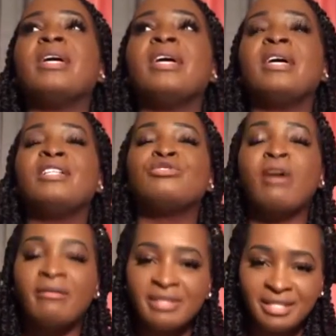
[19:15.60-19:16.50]
it
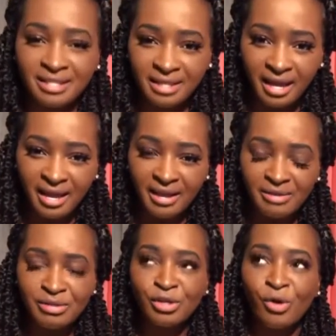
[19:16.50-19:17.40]
drives us
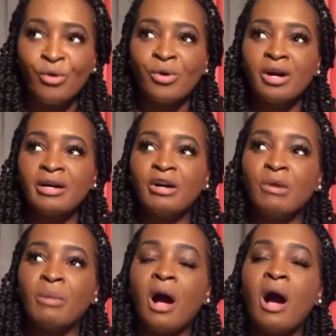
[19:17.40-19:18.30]
insane.
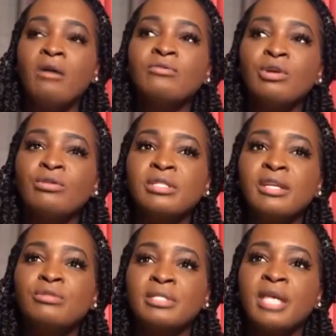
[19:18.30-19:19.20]
So all of those
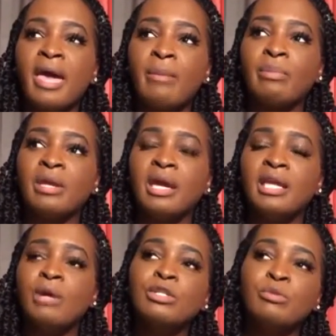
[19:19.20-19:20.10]
things was happening,
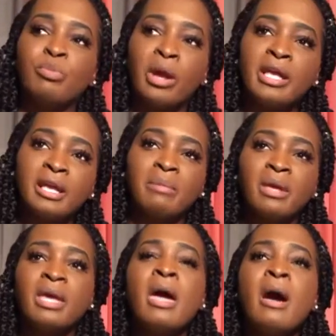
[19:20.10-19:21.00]
and it was breaking
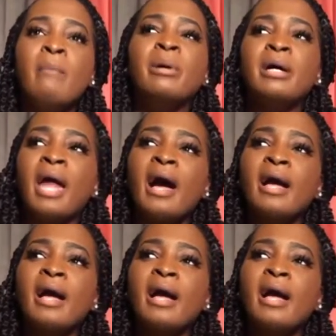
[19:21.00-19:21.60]
me. But I